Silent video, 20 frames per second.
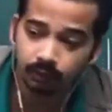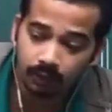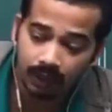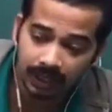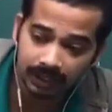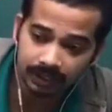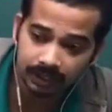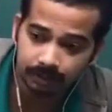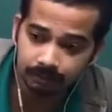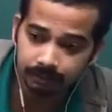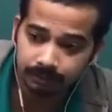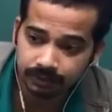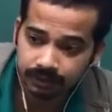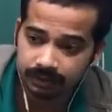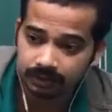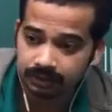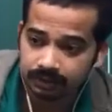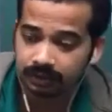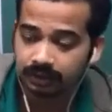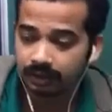y
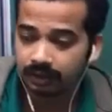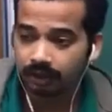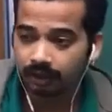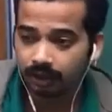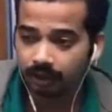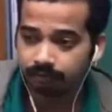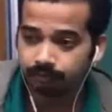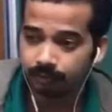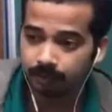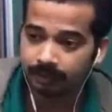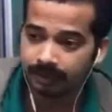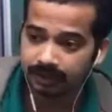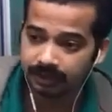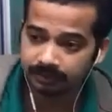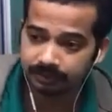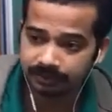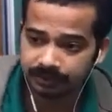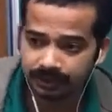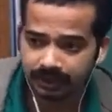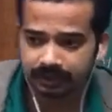component of
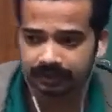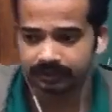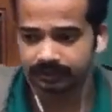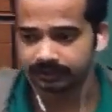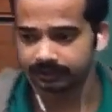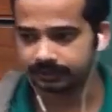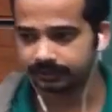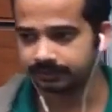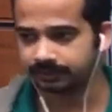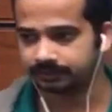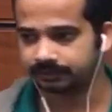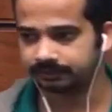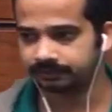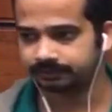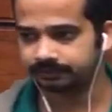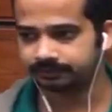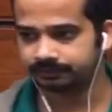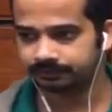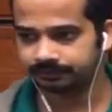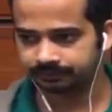momentum states.
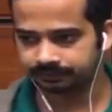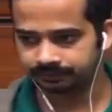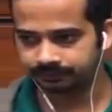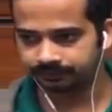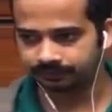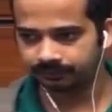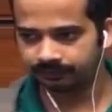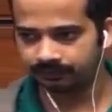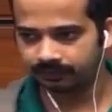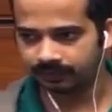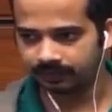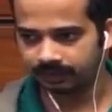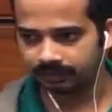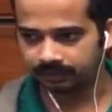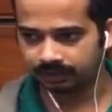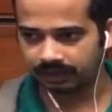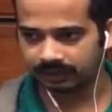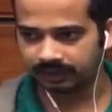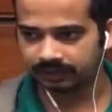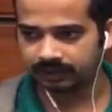
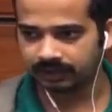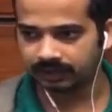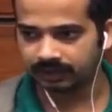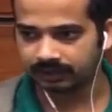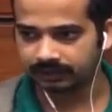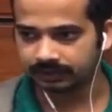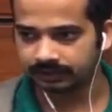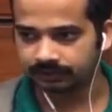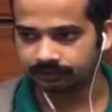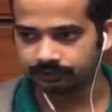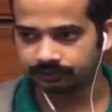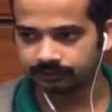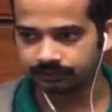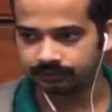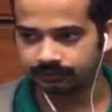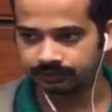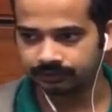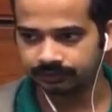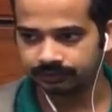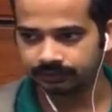So can I say like this?
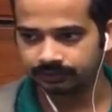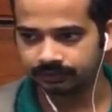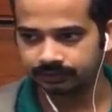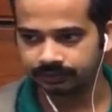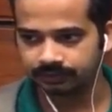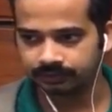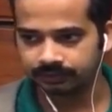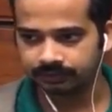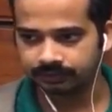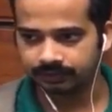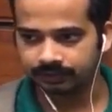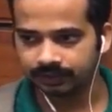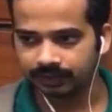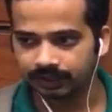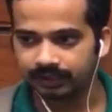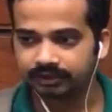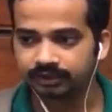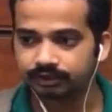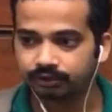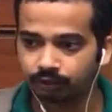It's a